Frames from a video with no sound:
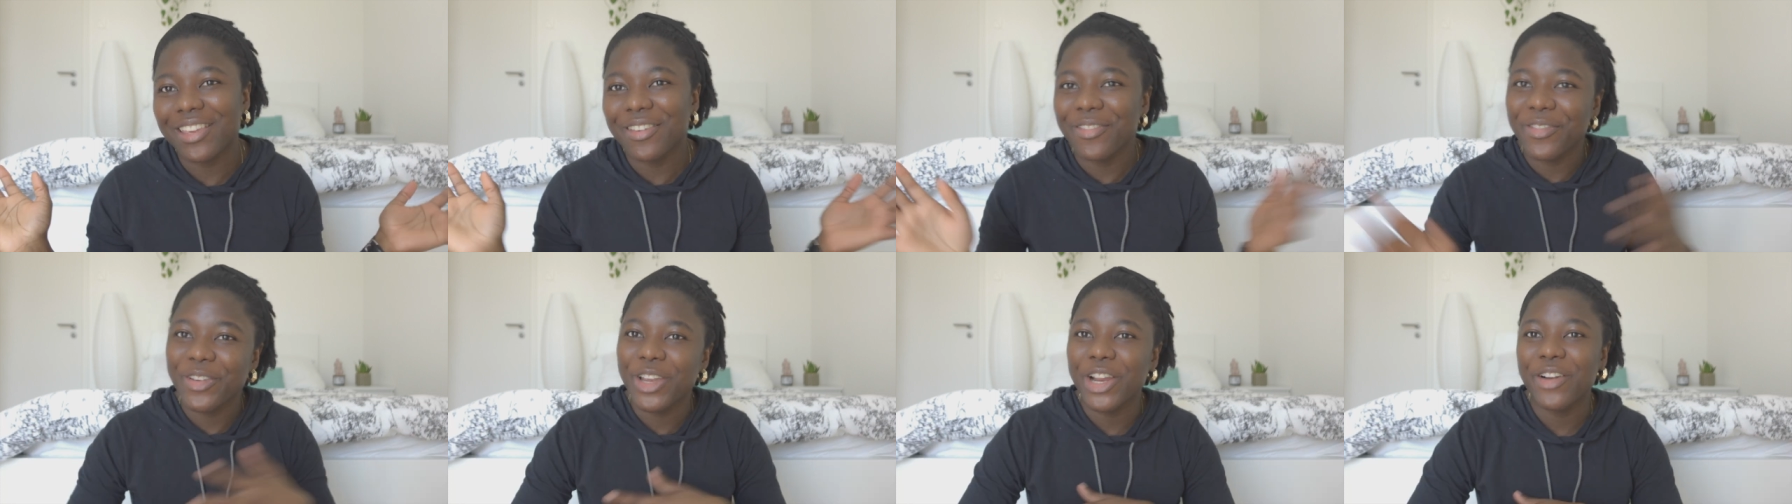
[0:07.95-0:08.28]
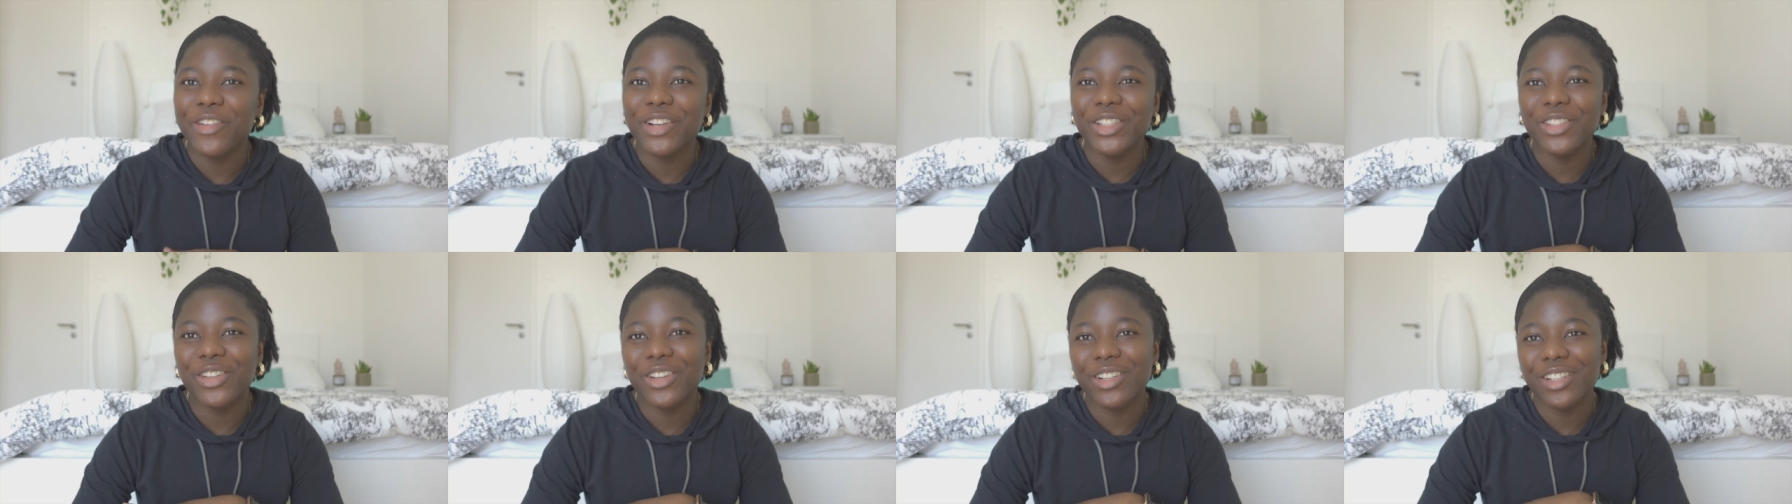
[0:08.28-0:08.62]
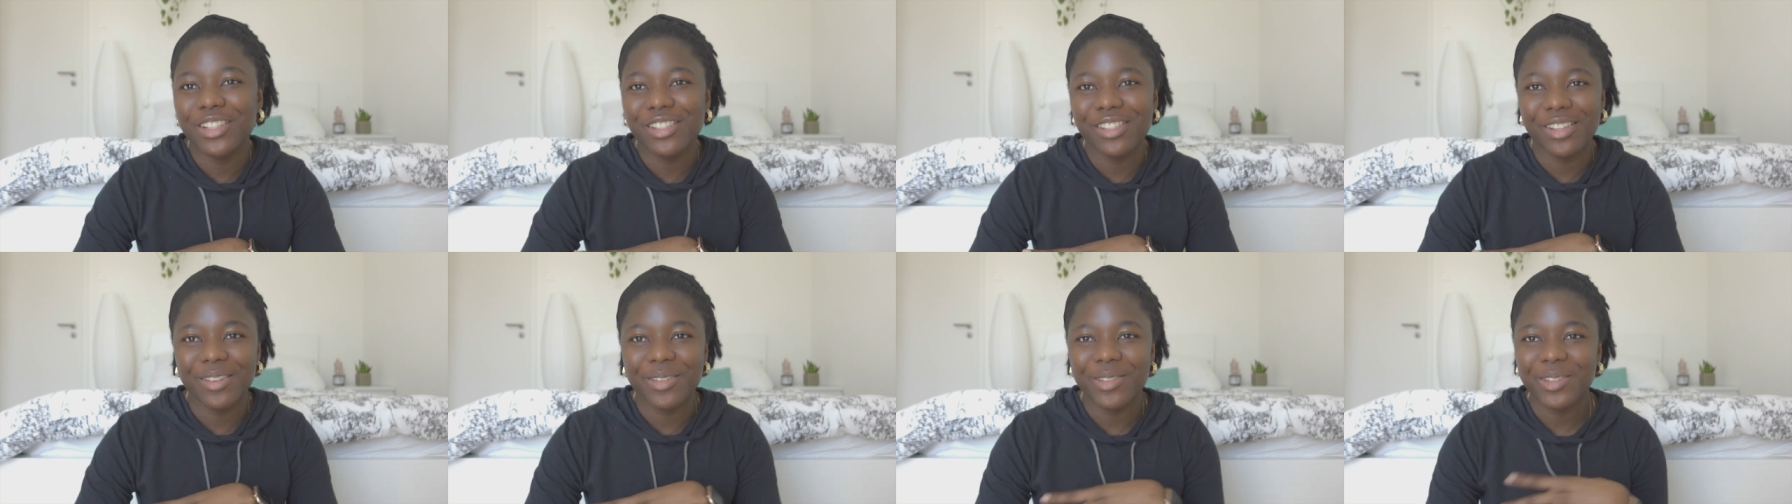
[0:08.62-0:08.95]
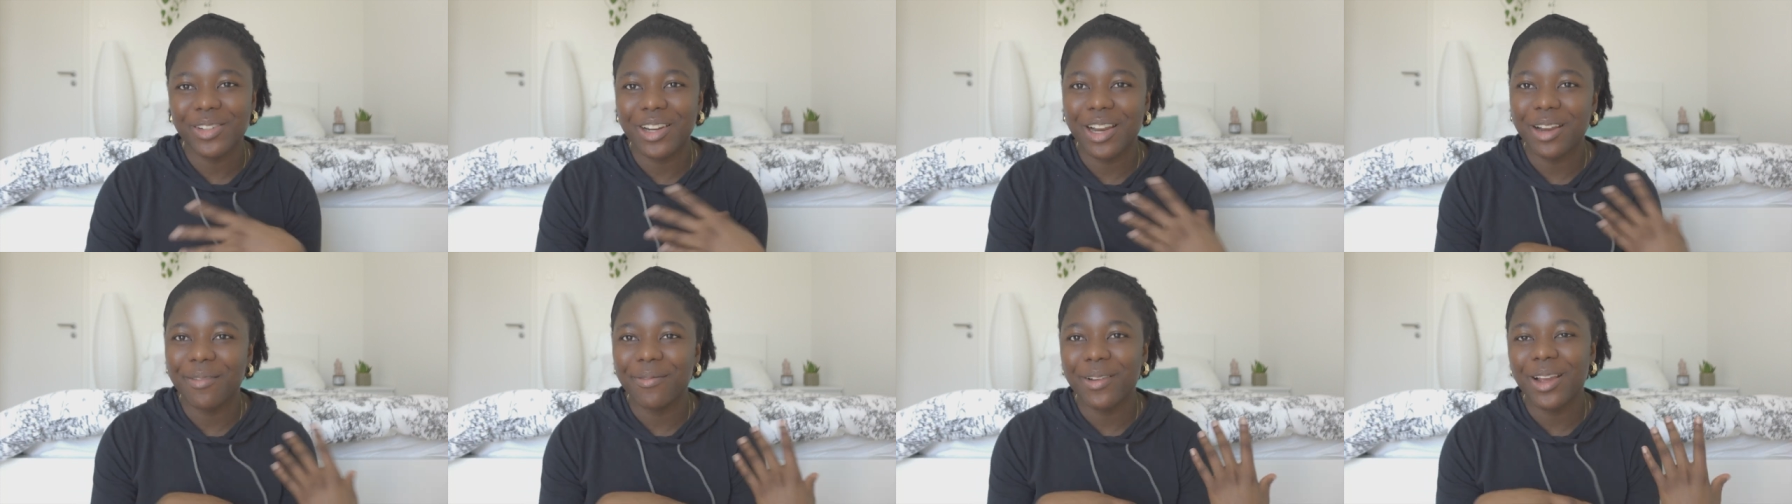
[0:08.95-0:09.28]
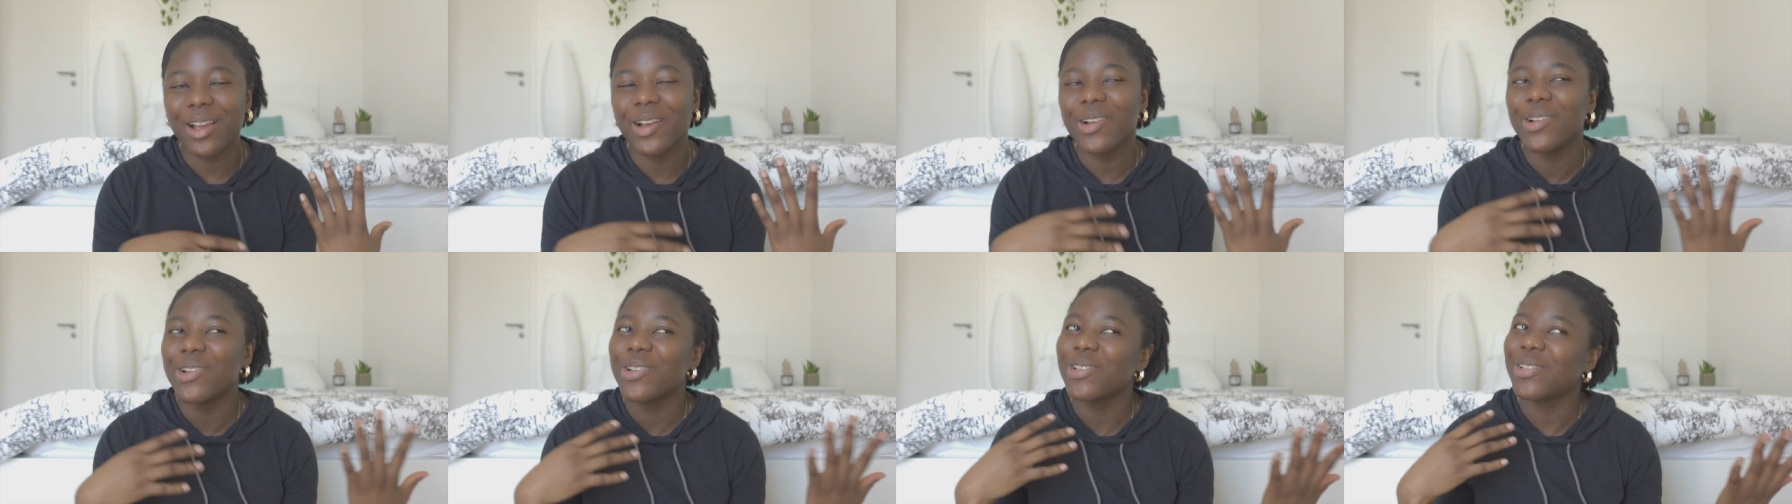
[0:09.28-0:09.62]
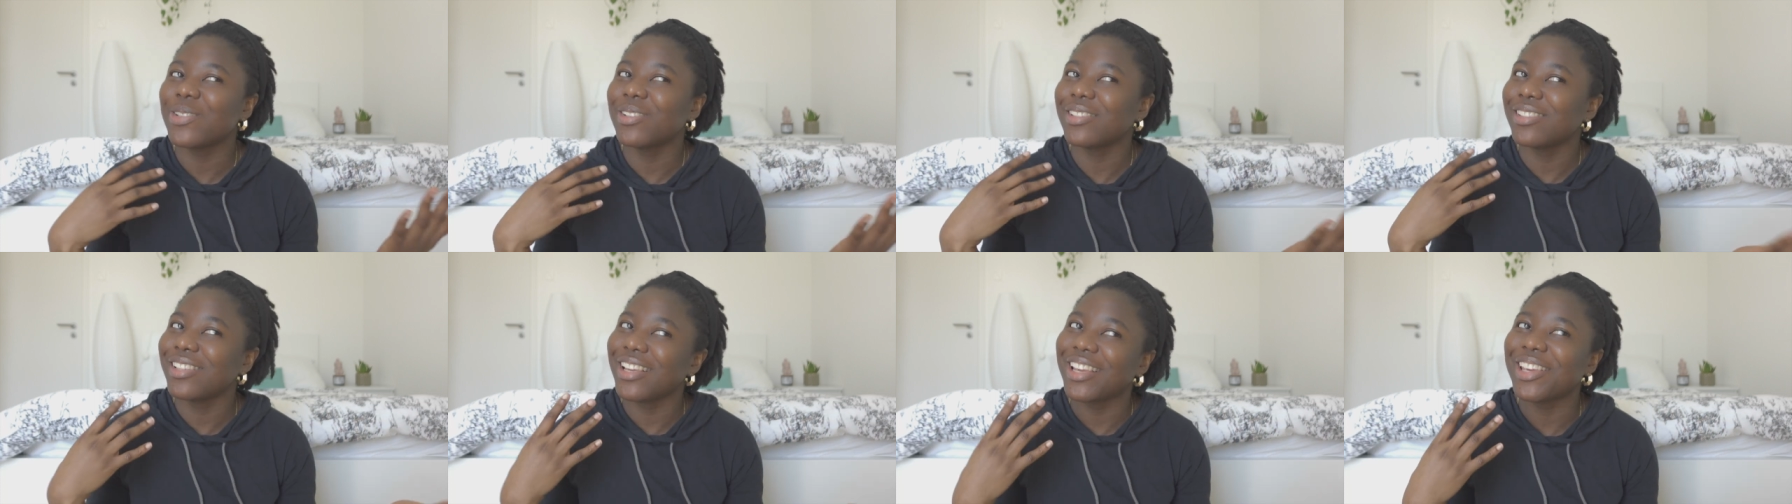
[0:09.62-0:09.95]
If you're a returning subscriber,
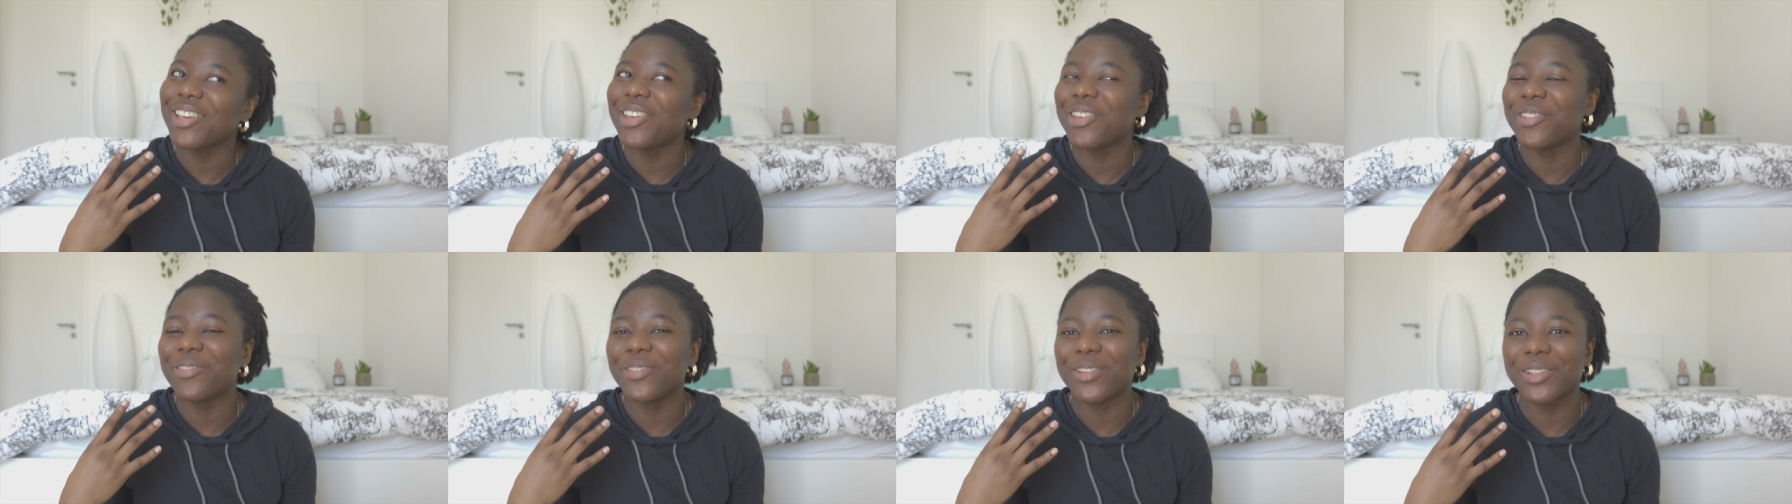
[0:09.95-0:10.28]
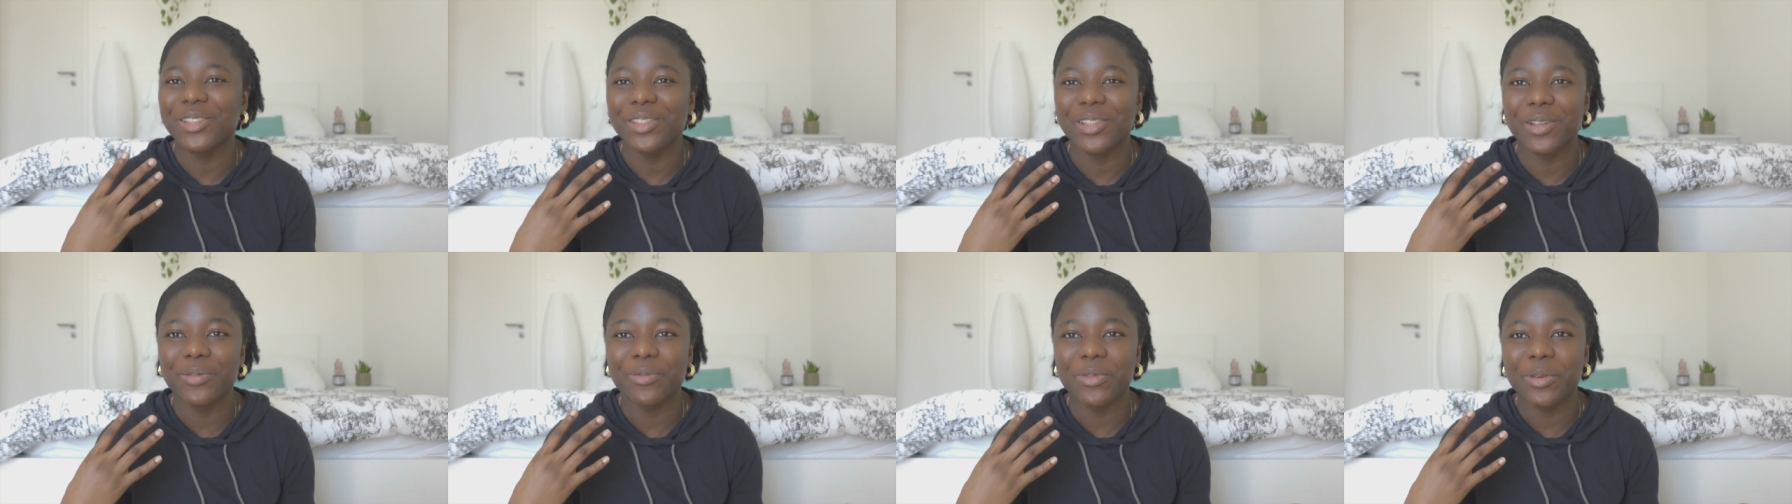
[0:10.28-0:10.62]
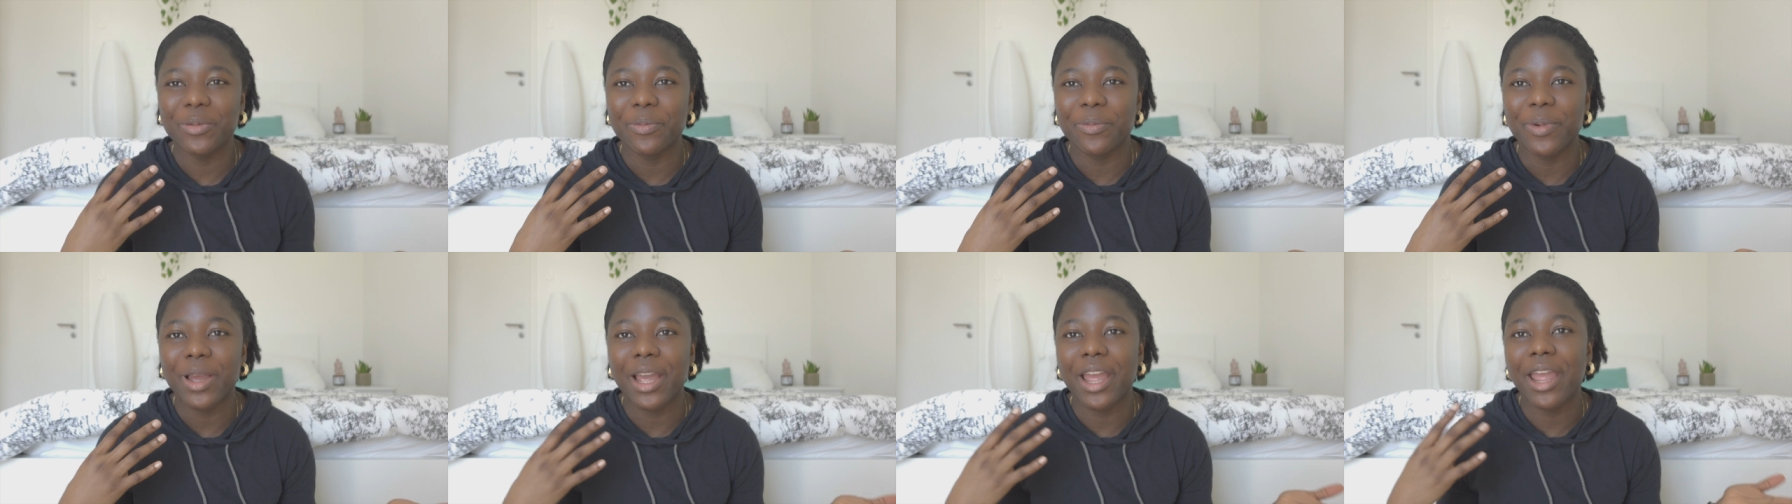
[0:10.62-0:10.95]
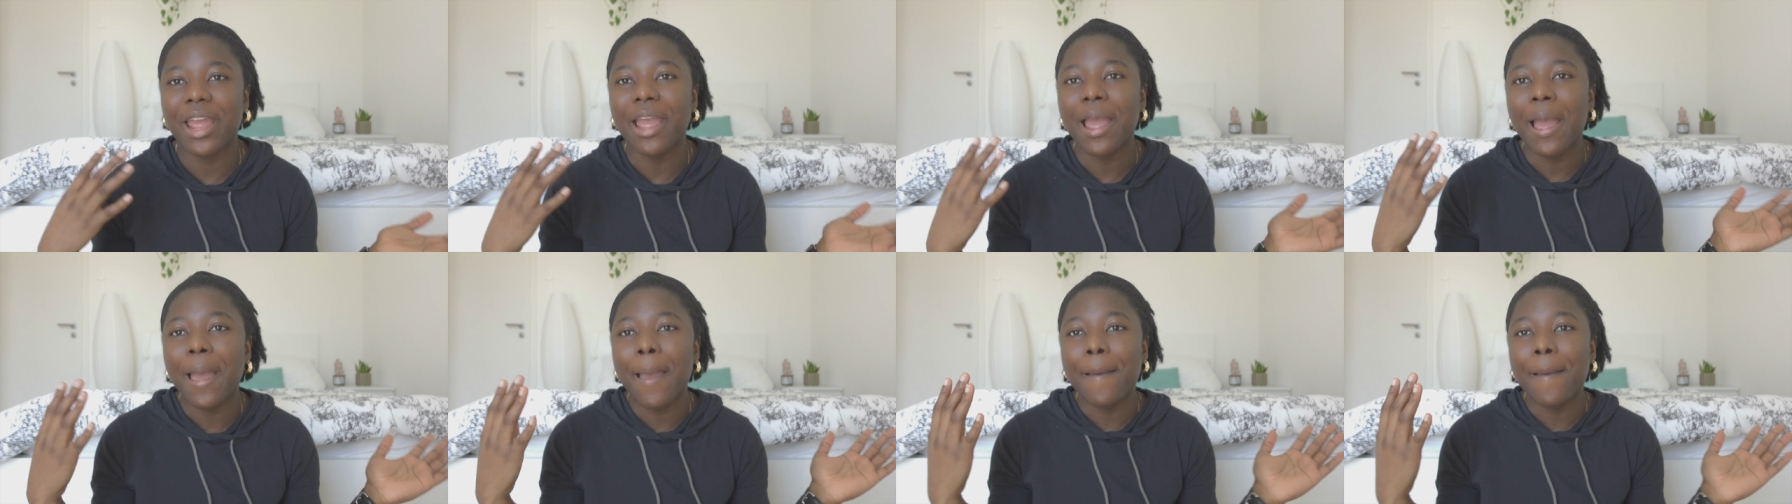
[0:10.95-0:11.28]
also thank you for stopping by.